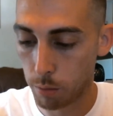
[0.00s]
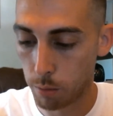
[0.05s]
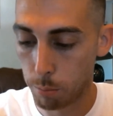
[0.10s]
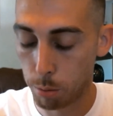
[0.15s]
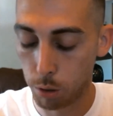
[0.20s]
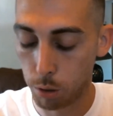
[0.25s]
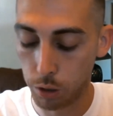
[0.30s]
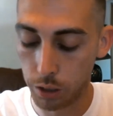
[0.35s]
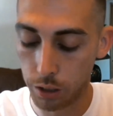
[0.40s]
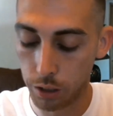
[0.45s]

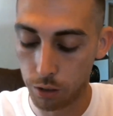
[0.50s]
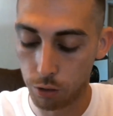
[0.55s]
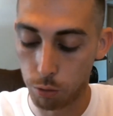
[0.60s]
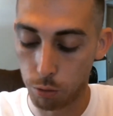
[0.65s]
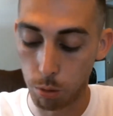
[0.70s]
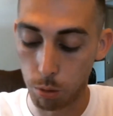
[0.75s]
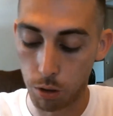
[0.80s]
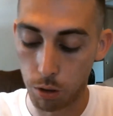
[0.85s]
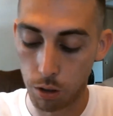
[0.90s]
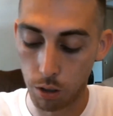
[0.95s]
pleased
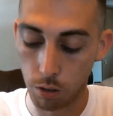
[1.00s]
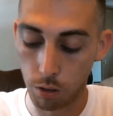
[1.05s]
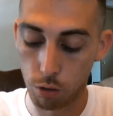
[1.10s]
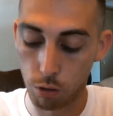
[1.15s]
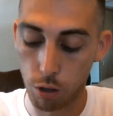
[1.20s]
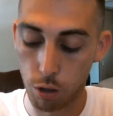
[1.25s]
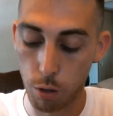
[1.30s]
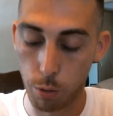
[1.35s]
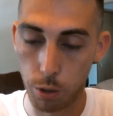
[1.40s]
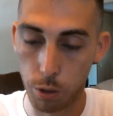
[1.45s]
with this
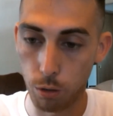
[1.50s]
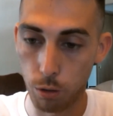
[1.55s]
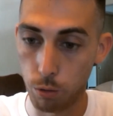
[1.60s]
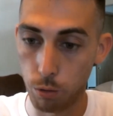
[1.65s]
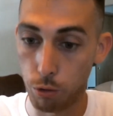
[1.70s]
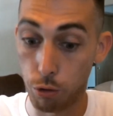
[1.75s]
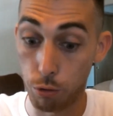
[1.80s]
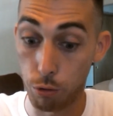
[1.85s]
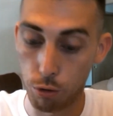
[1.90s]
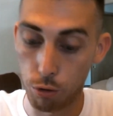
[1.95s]
Tokyo
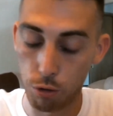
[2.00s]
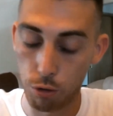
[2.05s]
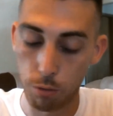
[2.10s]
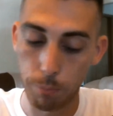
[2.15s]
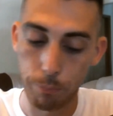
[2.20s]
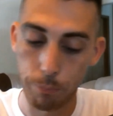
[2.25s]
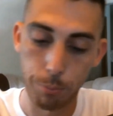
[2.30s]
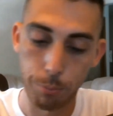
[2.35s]
juice,